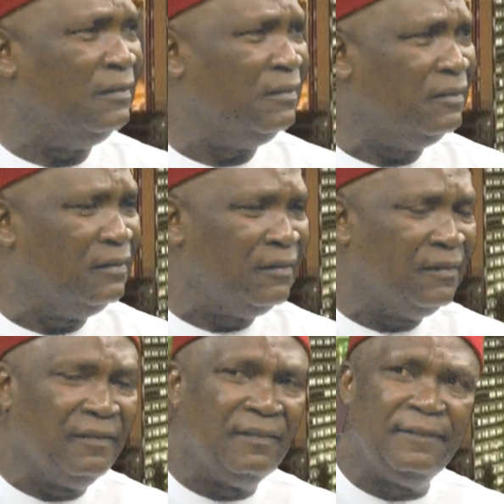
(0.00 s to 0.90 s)
Okay.
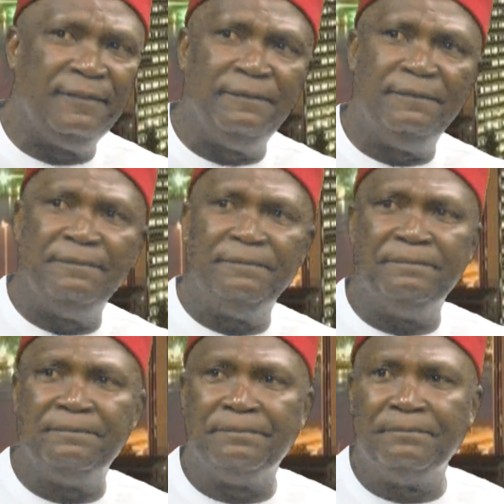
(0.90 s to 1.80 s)

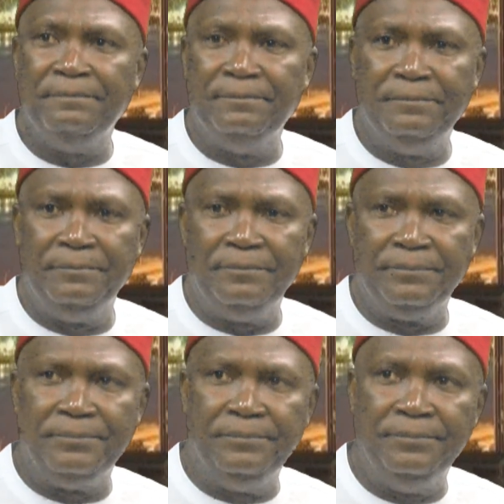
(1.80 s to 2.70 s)
Thank you, Dr.
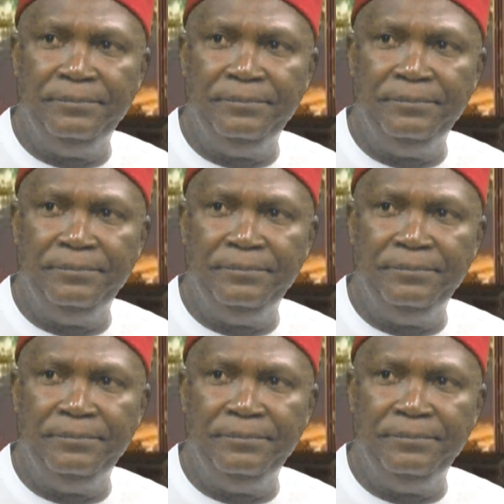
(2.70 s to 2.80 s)
George.